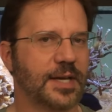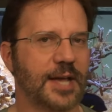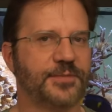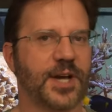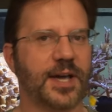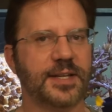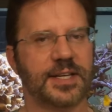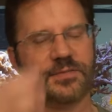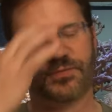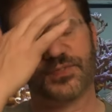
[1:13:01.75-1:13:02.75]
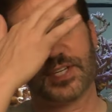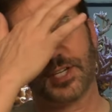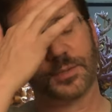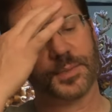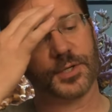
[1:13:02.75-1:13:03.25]
I've got it in
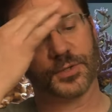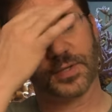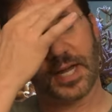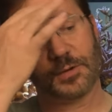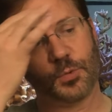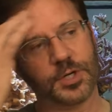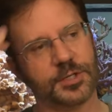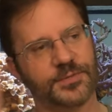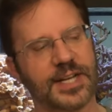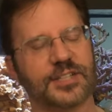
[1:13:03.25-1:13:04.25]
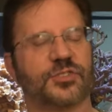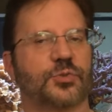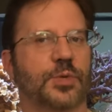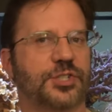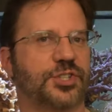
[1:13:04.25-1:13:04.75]
video mode. I wonder if I could
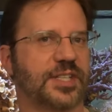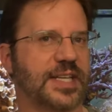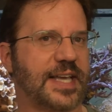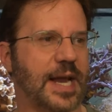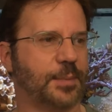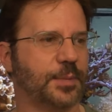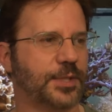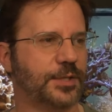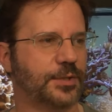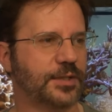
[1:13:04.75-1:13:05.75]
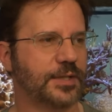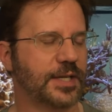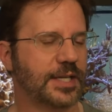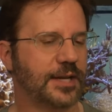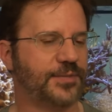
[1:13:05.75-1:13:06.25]
switch it to camera mode,
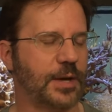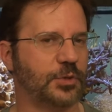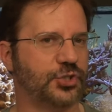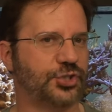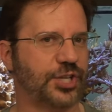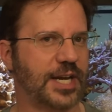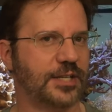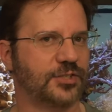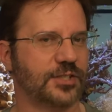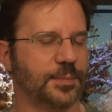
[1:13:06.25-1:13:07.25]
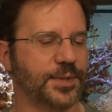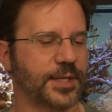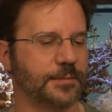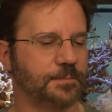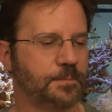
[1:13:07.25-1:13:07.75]
if that would change
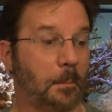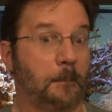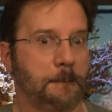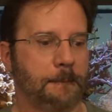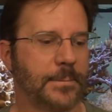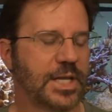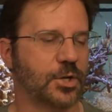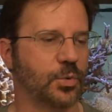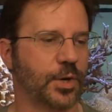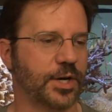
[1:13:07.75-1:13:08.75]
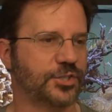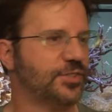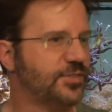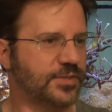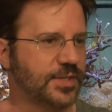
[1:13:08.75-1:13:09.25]
something. You know, where it
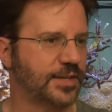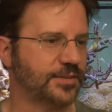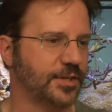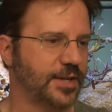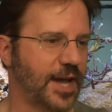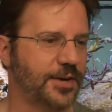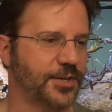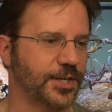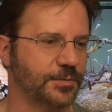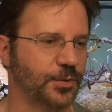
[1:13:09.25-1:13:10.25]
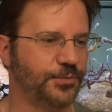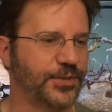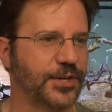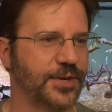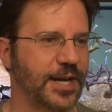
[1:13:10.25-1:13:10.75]
just stays on. I don't know. We'll
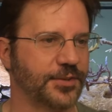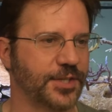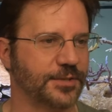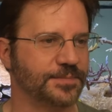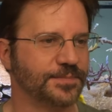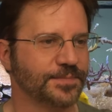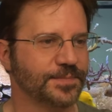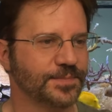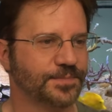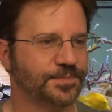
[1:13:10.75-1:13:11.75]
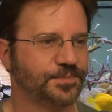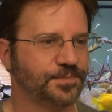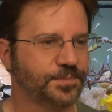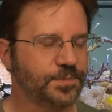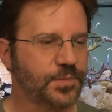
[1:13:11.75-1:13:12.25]
figure it out though.
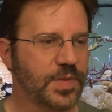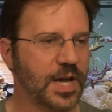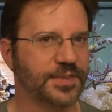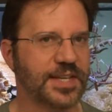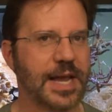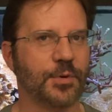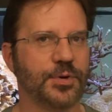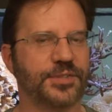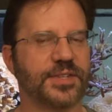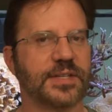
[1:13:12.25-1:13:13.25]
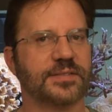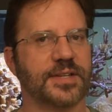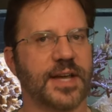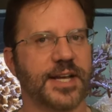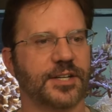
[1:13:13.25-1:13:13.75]
Uh, the camera we're using is a
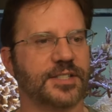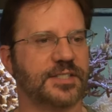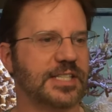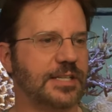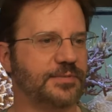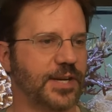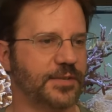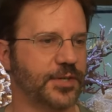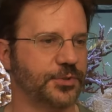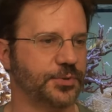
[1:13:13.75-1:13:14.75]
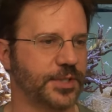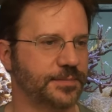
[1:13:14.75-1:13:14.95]
Nikon D500.